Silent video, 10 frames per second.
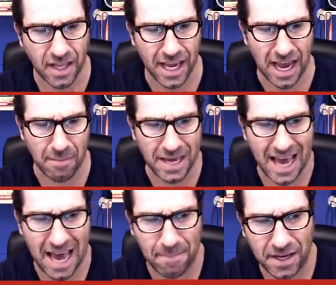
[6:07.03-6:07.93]
and I'll be
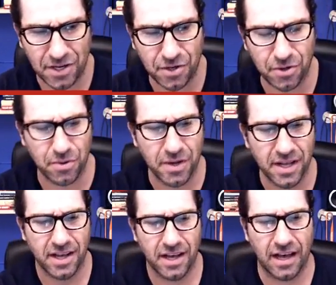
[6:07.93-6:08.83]
happy to
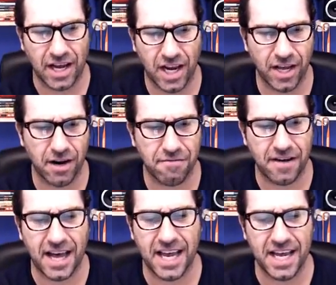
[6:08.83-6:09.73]

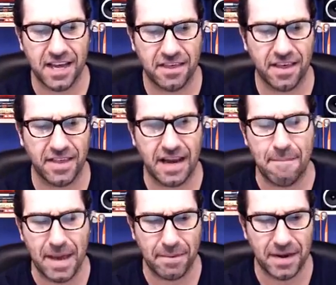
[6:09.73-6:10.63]
clarify anything that I
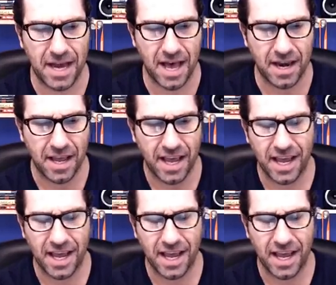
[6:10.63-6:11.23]
maybe not.